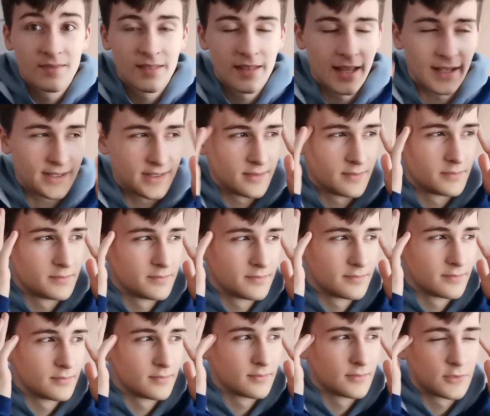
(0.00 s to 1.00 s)
Like,
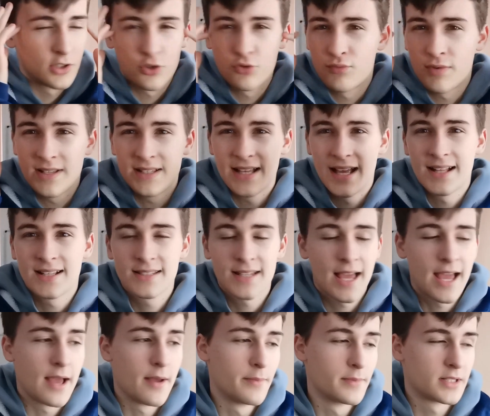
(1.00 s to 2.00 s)
just resets.
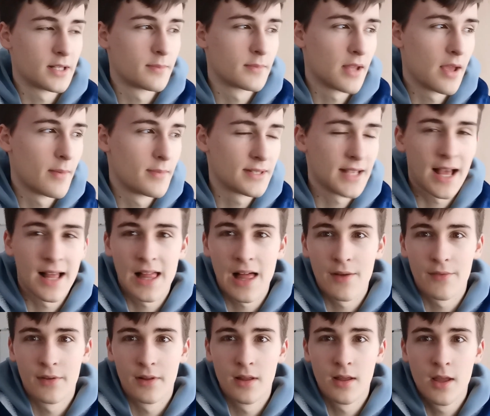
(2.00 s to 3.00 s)
Sometimes I'll
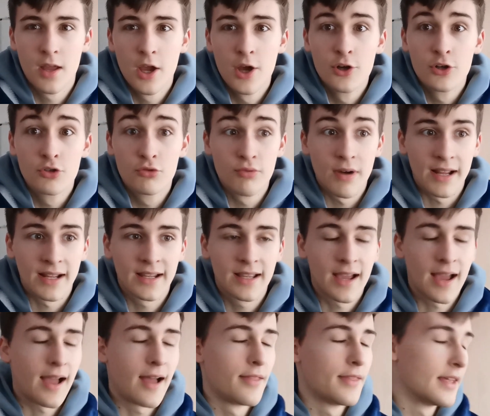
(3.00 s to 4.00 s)
have a
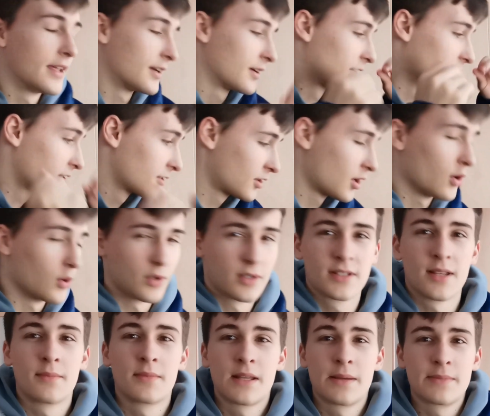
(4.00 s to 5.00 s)
drink and then go.
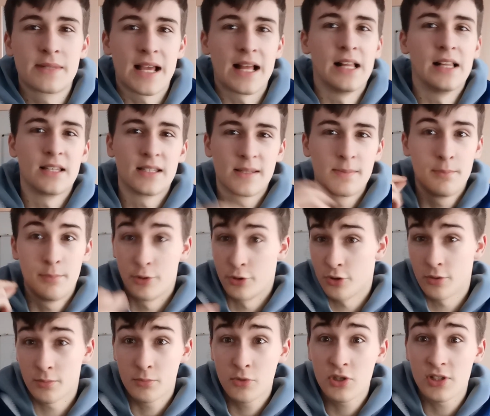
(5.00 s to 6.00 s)
Sometimes I'll
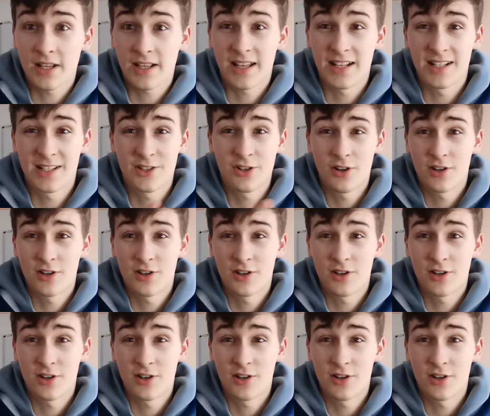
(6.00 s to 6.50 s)
put on music and